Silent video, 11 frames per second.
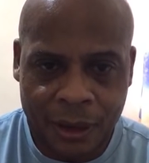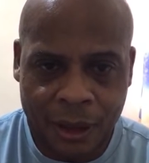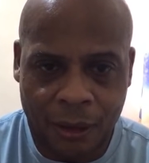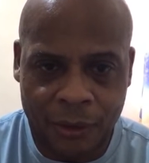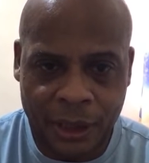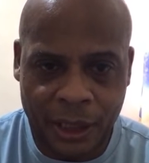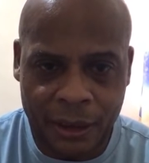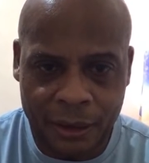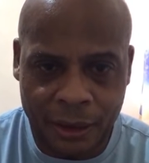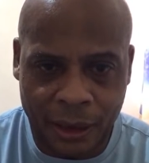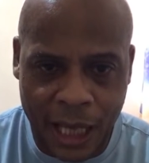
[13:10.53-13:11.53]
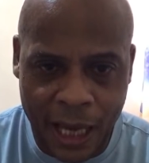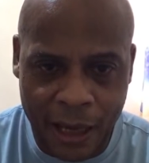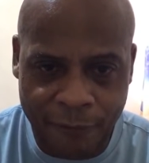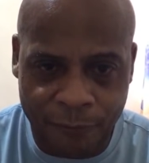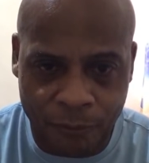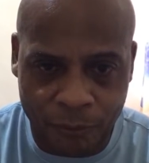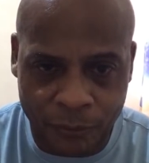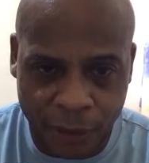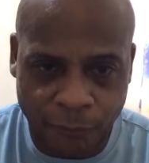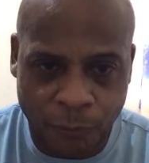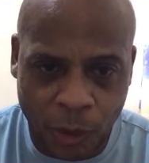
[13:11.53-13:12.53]
Okay, Live
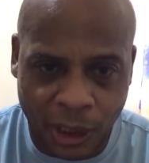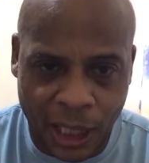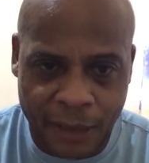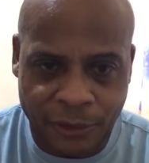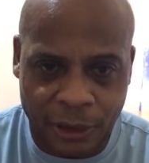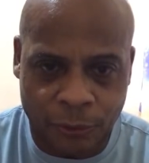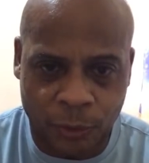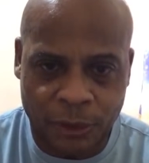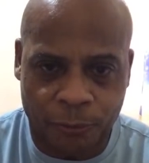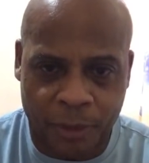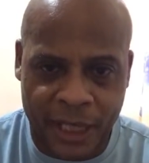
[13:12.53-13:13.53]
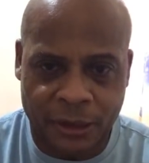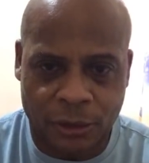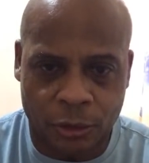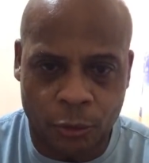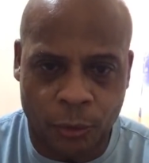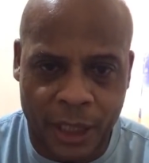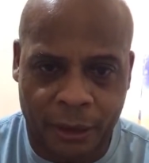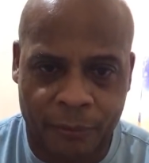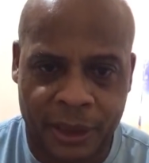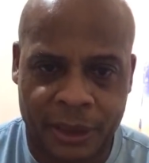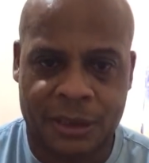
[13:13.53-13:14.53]
More Life says, which banks do you
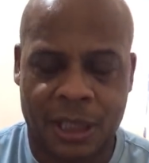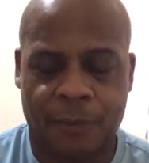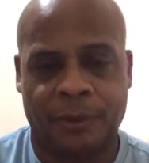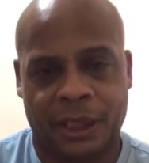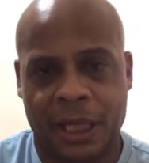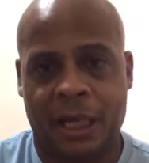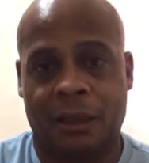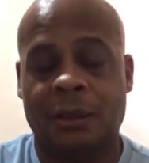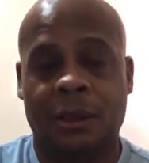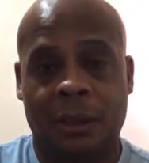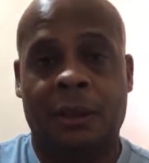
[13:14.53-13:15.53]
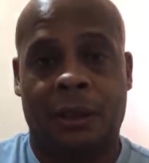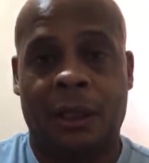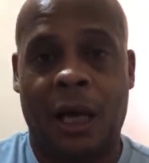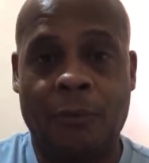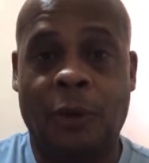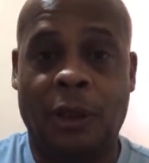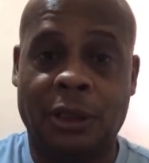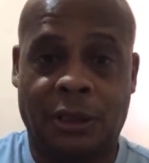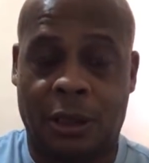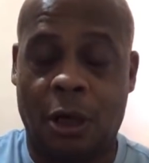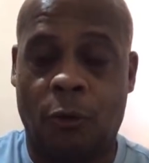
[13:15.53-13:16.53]
recommend to set up an account? I'm going to
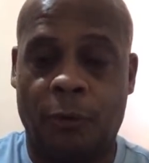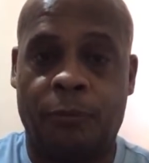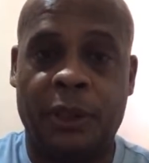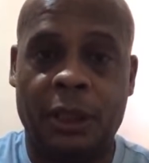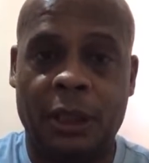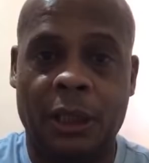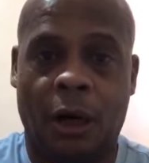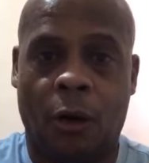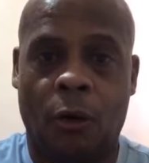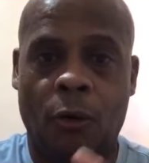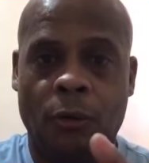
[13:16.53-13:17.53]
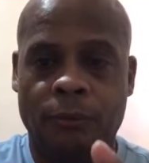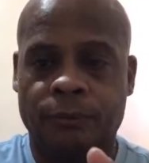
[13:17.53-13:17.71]
go with BDO,